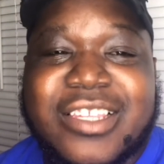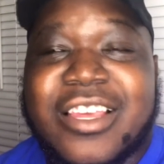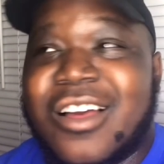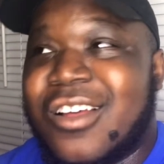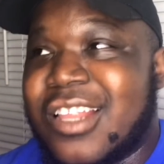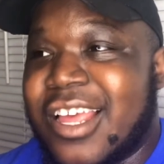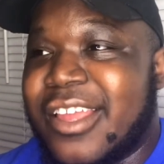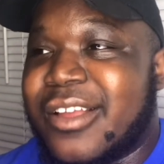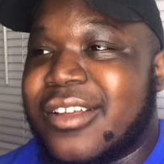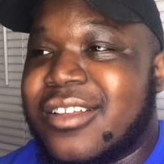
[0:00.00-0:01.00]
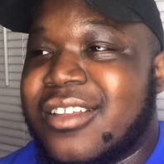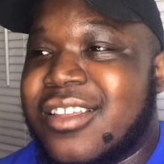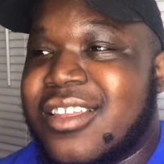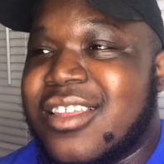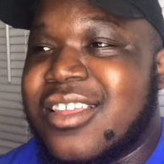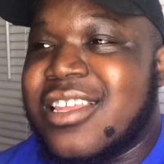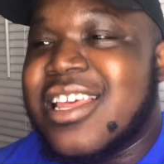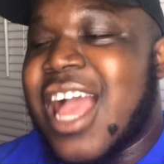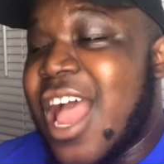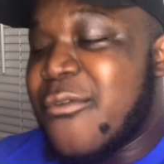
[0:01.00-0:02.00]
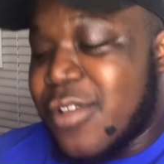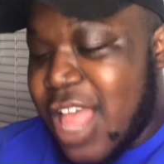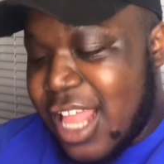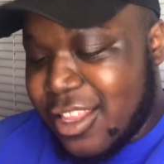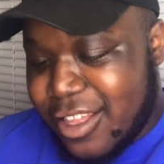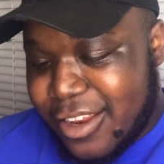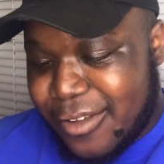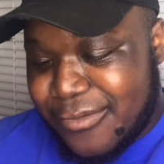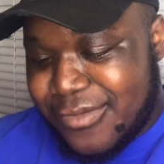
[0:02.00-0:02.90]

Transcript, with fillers: y'all, like, I really I love them.